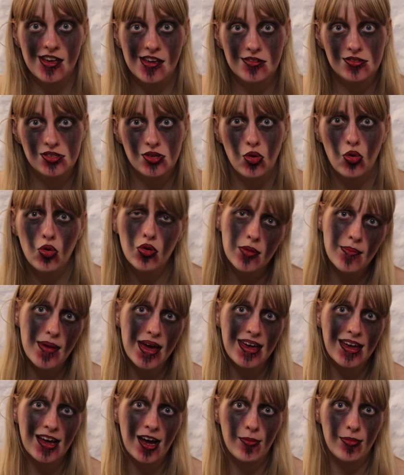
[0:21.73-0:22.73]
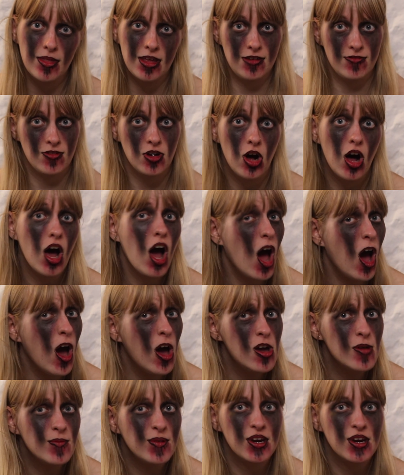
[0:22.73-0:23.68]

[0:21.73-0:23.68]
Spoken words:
use all the makeup that you've got at home.